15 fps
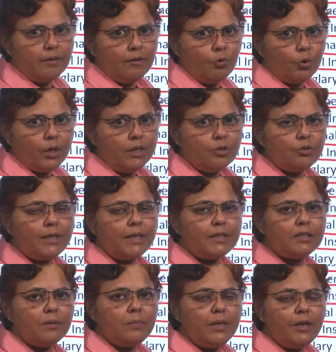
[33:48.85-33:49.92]
Okay. So, that
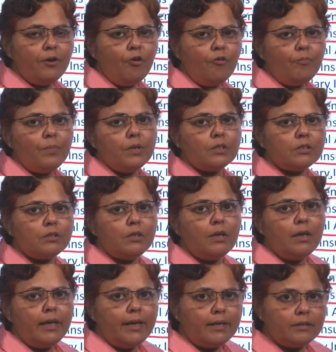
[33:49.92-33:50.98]
is the meaning of
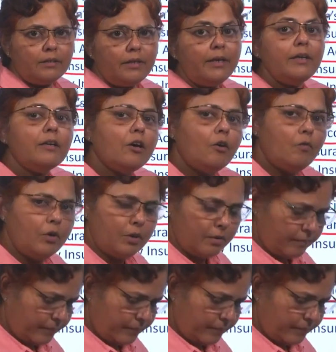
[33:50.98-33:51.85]
personal accident cover.